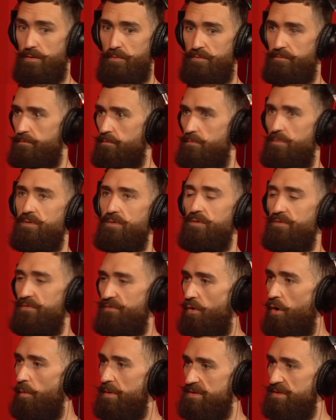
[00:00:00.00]
I've got
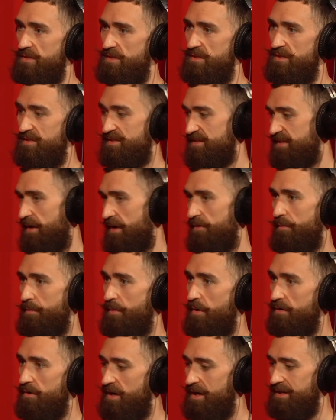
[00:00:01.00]
4 businesses and now the
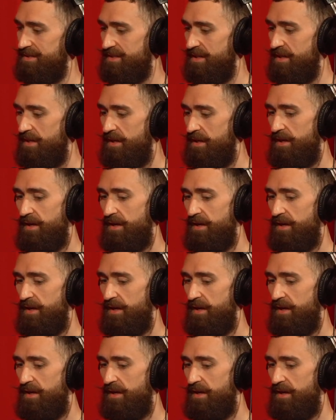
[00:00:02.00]
podcast.